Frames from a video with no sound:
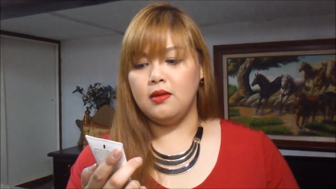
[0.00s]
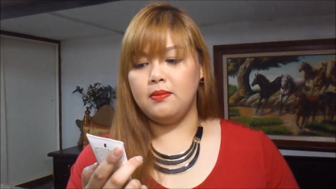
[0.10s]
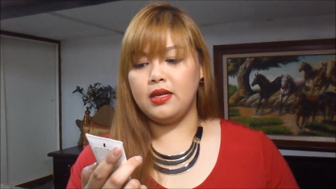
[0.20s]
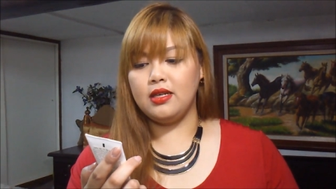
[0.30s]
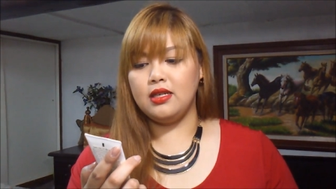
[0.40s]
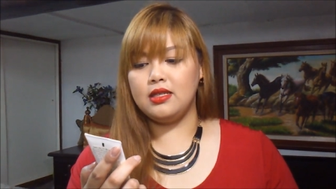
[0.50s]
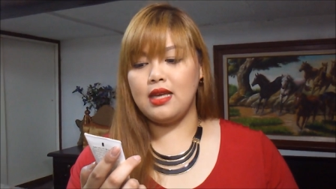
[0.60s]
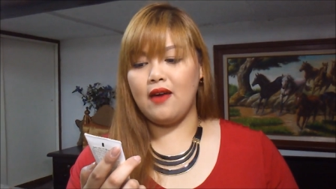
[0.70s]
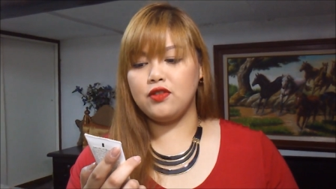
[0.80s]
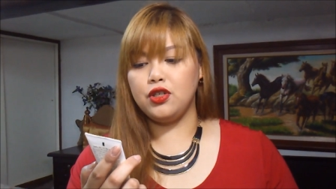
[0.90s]
Because
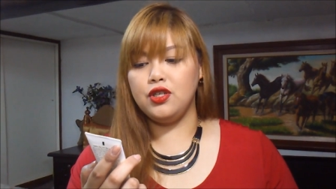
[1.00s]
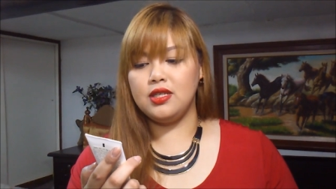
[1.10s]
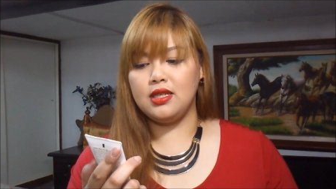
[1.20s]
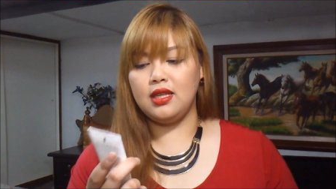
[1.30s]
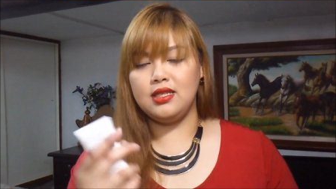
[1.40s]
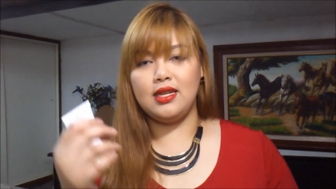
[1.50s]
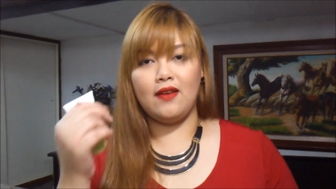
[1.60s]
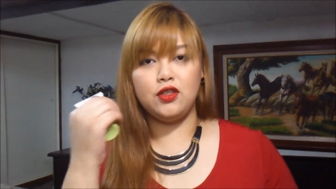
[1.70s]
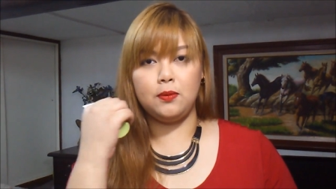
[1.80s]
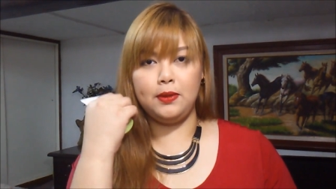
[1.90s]
after using this and
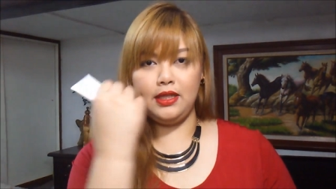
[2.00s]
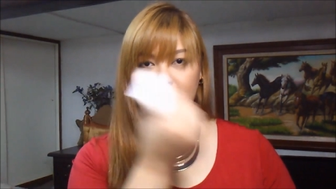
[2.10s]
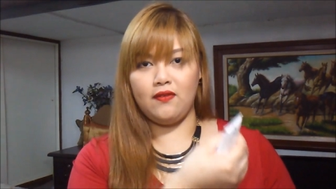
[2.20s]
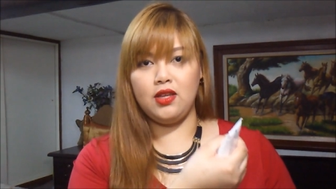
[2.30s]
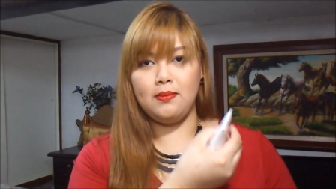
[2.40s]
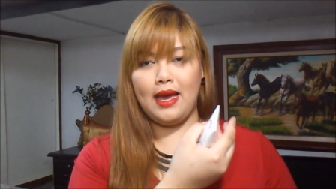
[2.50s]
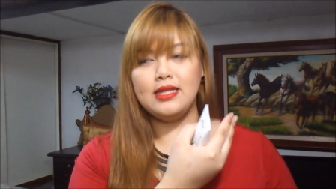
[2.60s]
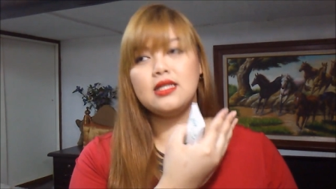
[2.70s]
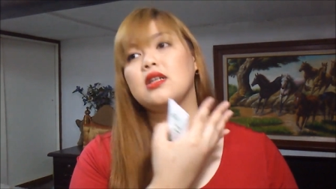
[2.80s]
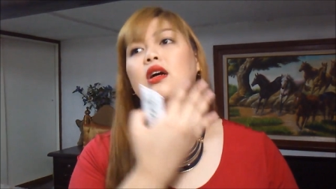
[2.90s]
after peeling off the
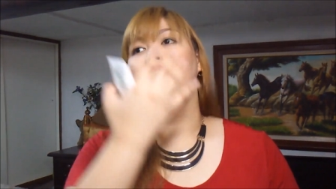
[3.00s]
mask,